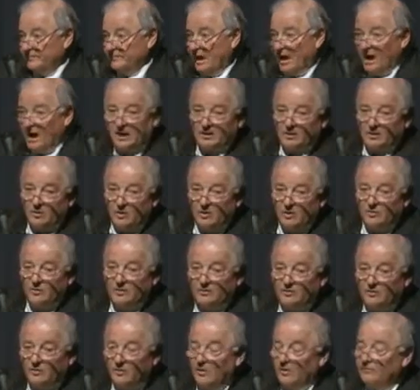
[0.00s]
Otto
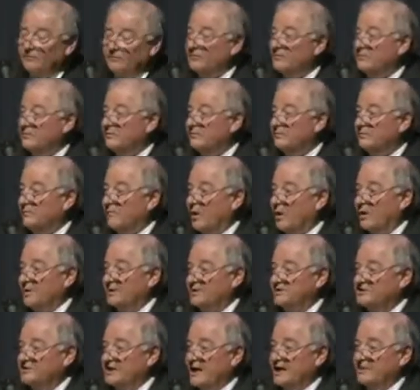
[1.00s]
Ohlendorf,
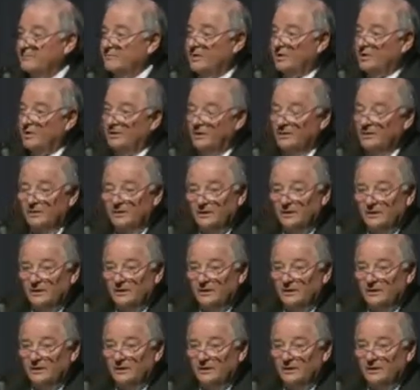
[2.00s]
Martin Sandberger,